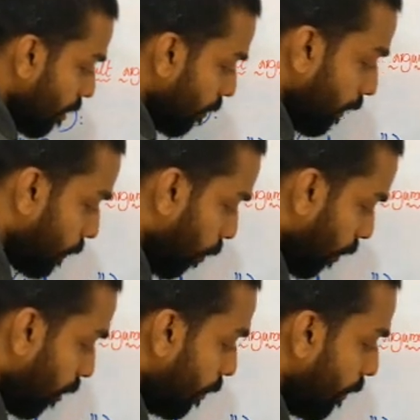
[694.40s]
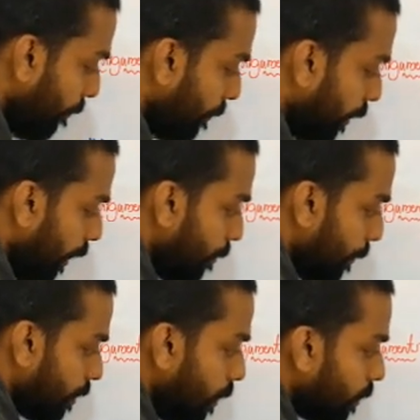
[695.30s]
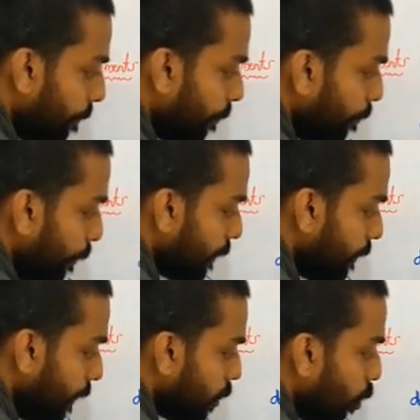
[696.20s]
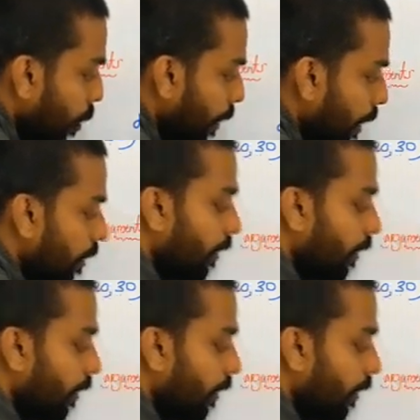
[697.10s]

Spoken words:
this order, def greet message message comma